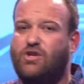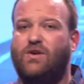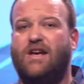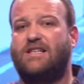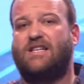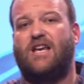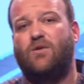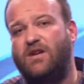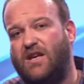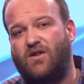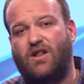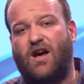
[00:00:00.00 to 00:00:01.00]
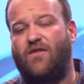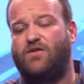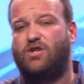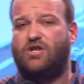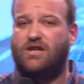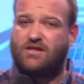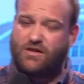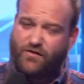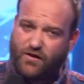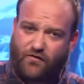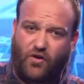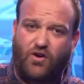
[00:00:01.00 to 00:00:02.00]
you here today, you want to give your life to Jesus for
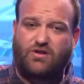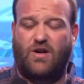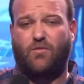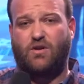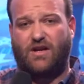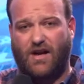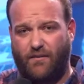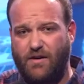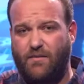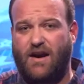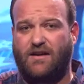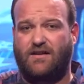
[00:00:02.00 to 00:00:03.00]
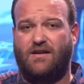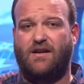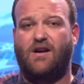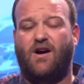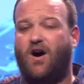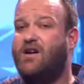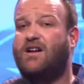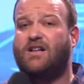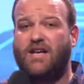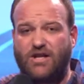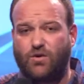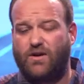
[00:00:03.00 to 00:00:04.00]
the first time or you're coming back, I'm going to
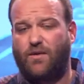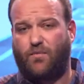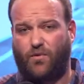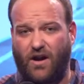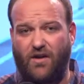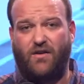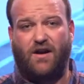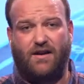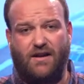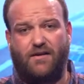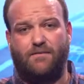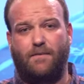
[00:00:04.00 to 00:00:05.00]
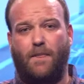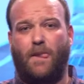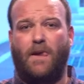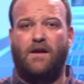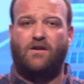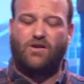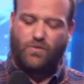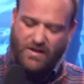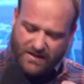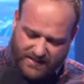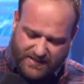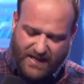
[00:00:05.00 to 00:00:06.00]
lead you in a prayer right now because we
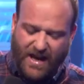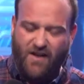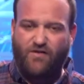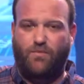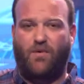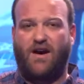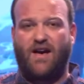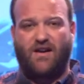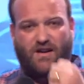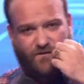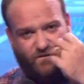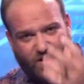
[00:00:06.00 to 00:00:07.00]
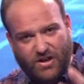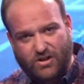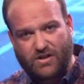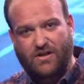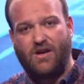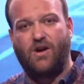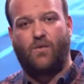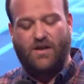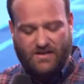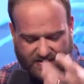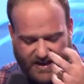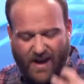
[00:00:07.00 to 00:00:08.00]
are saved by our confession. We are
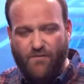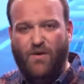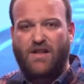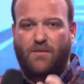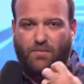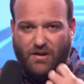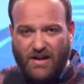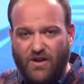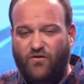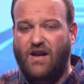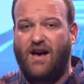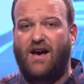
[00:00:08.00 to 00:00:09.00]
saved by the belief in our